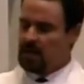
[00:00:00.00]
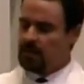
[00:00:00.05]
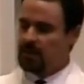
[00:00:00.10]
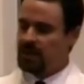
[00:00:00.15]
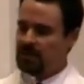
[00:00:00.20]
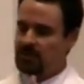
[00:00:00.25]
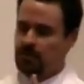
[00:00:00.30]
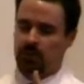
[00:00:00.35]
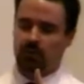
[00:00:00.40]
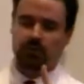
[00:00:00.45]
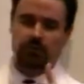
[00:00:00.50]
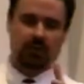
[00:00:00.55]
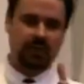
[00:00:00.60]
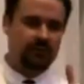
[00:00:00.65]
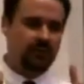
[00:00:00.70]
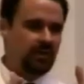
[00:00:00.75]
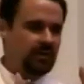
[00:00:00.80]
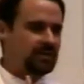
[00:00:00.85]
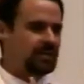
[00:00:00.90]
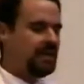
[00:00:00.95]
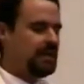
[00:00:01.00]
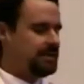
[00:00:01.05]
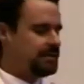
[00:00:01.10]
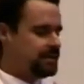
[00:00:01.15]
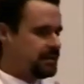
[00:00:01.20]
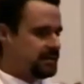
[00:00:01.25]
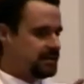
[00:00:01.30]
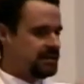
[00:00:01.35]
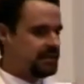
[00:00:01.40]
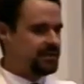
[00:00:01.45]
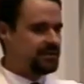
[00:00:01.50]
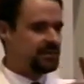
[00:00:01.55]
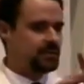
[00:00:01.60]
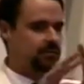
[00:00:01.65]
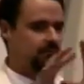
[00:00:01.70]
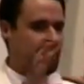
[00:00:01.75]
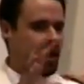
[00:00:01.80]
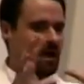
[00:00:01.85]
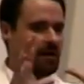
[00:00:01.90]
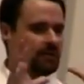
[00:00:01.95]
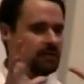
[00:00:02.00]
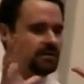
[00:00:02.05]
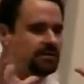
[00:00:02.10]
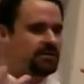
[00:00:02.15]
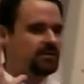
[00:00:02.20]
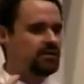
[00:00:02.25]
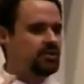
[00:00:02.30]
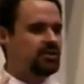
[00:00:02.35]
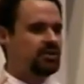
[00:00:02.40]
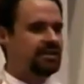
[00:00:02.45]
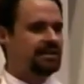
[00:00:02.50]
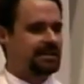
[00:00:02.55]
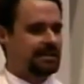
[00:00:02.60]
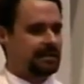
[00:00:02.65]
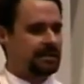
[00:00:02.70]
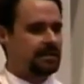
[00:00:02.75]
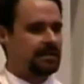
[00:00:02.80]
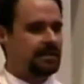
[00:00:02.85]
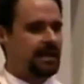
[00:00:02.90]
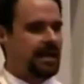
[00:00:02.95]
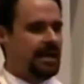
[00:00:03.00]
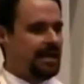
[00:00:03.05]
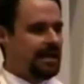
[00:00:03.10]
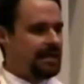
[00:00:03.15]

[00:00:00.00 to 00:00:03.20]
because what Grünewald does is he surrounds Jesus,